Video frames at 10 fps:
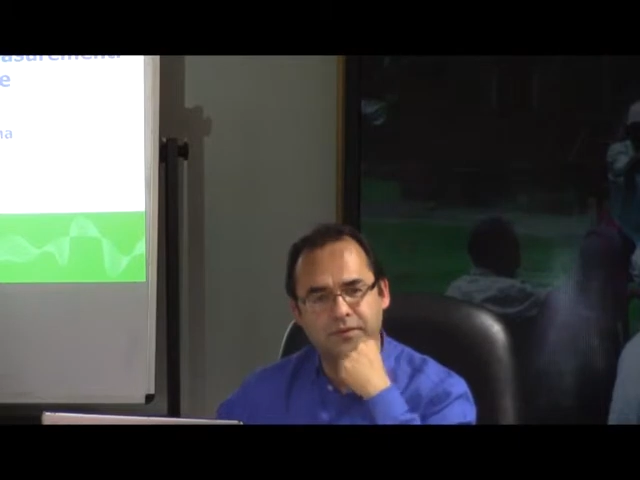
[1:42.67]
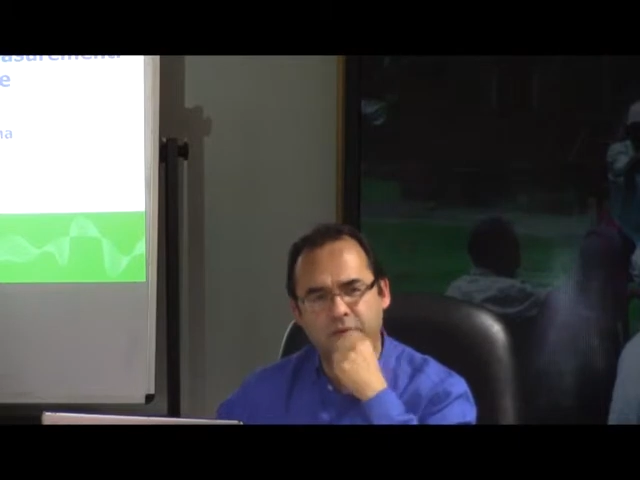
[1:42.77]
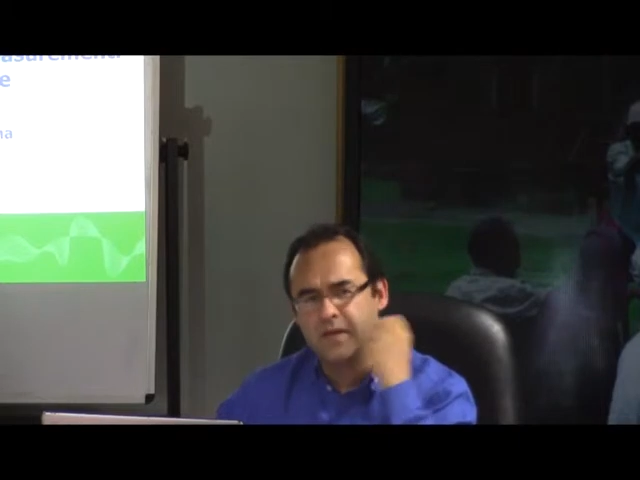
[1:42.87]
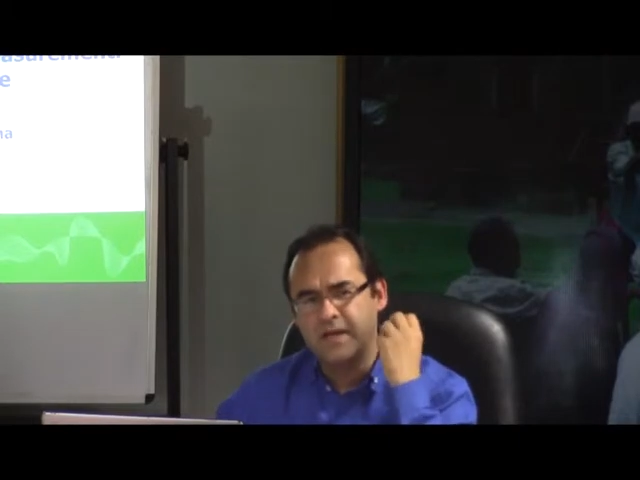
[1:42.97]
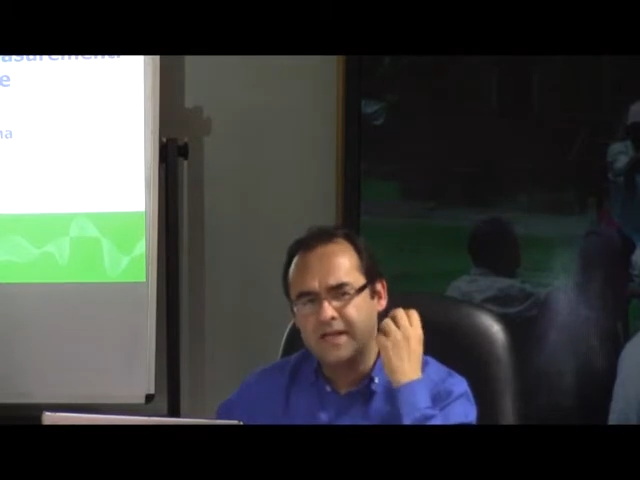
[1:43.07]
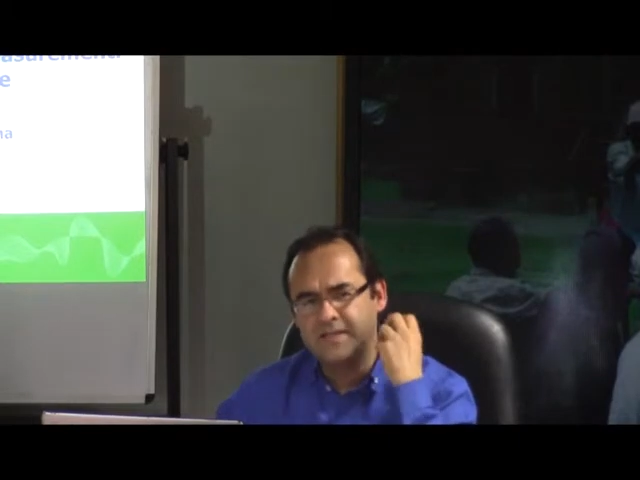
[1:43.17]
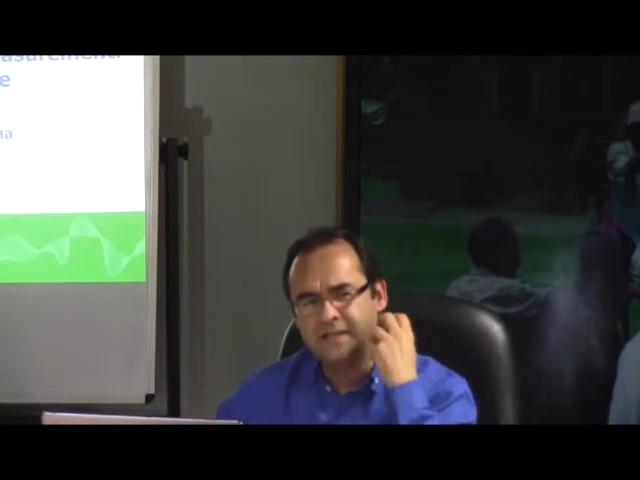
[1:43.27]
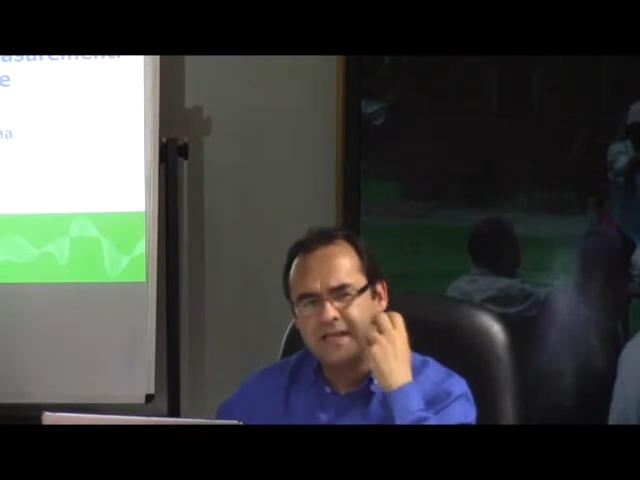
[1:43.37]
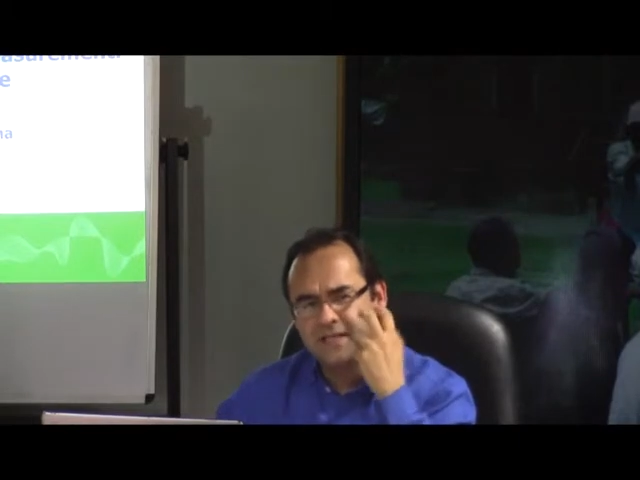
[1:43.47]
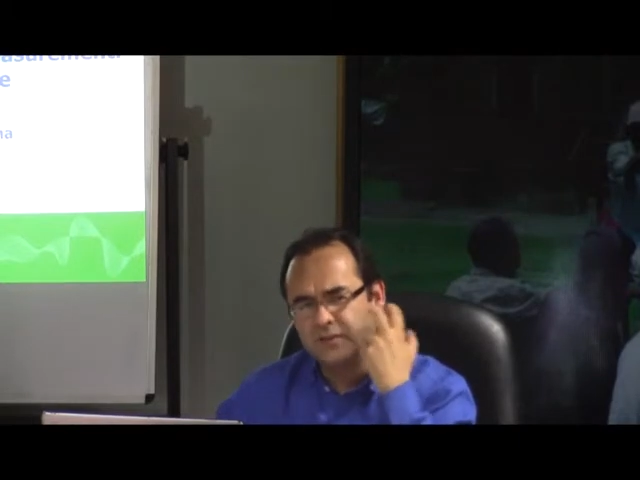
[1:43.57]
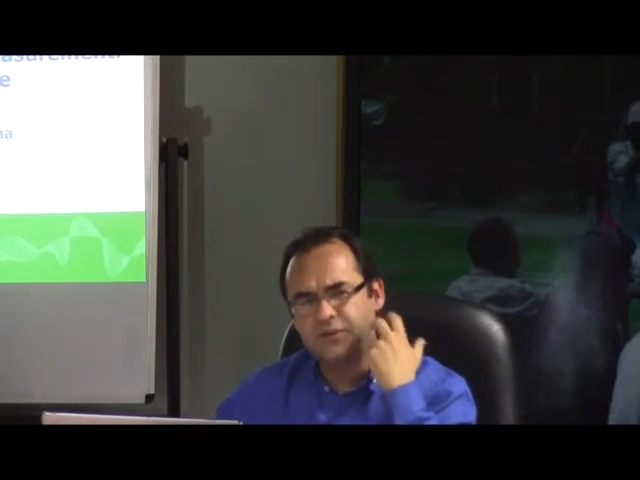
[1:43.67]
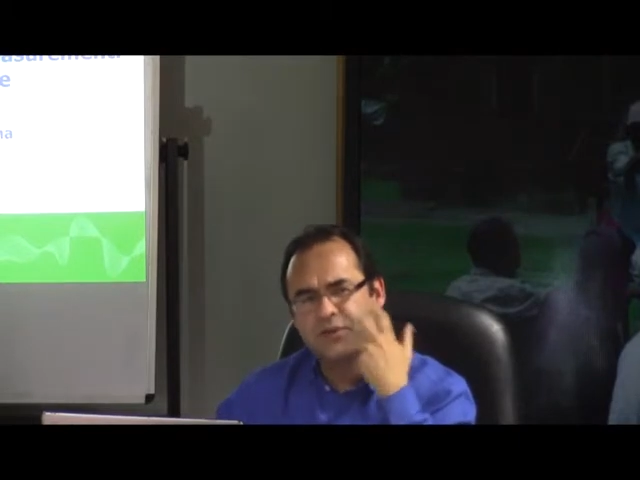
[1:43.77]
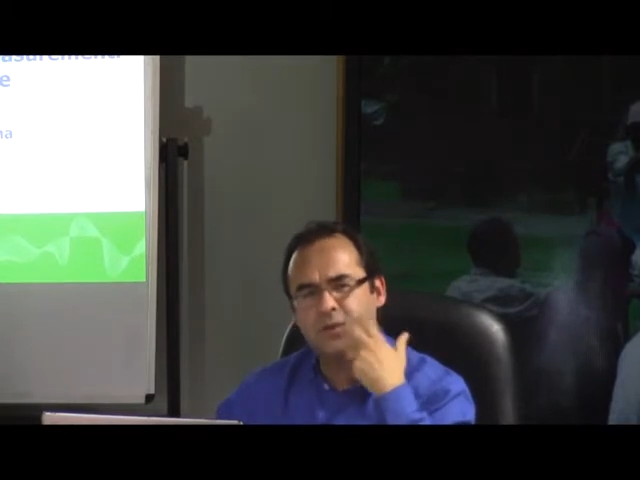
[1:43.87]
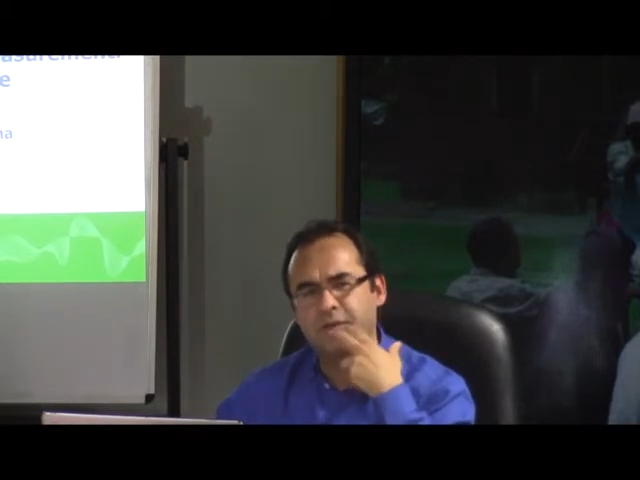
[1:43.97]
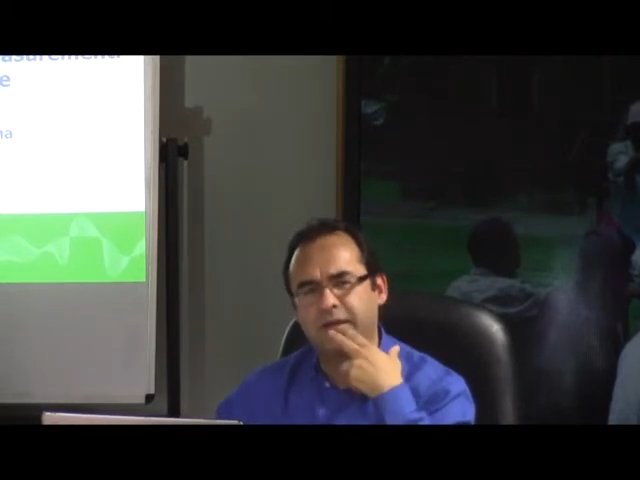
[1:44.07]
So it's not
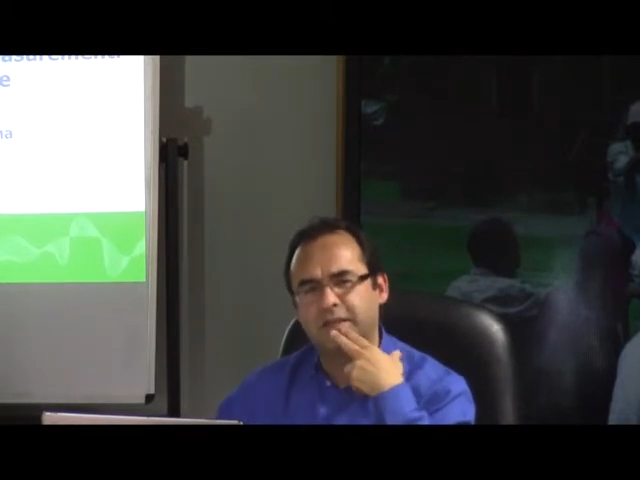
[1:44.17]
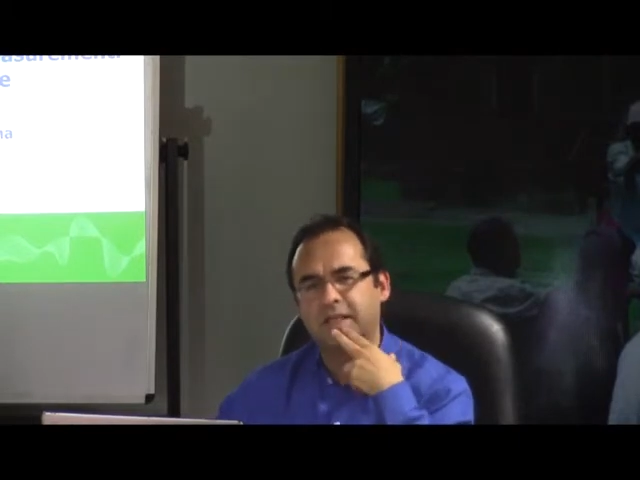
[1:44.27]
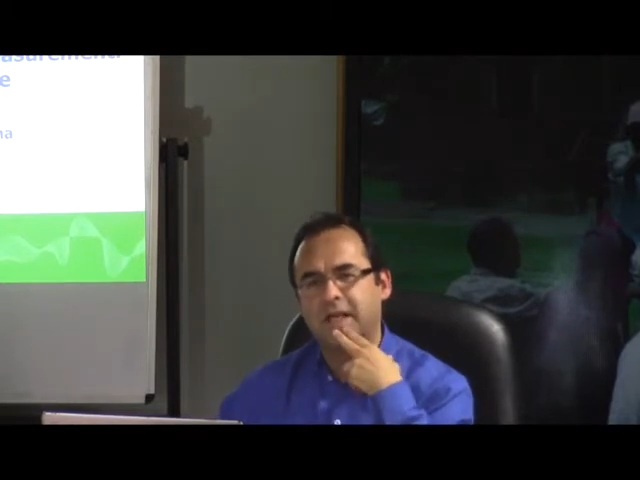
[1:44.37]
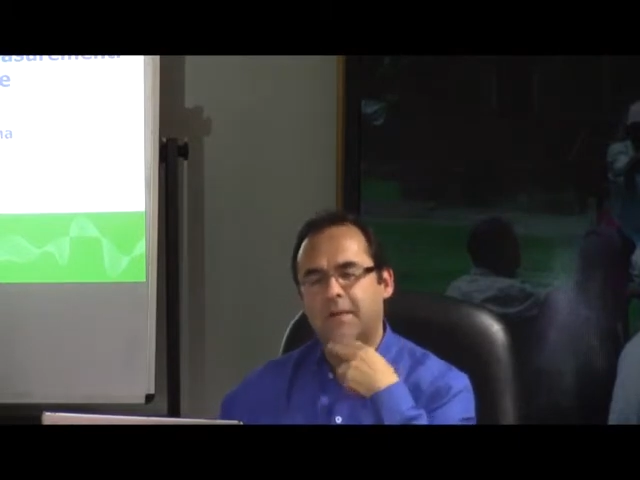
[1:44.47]
true that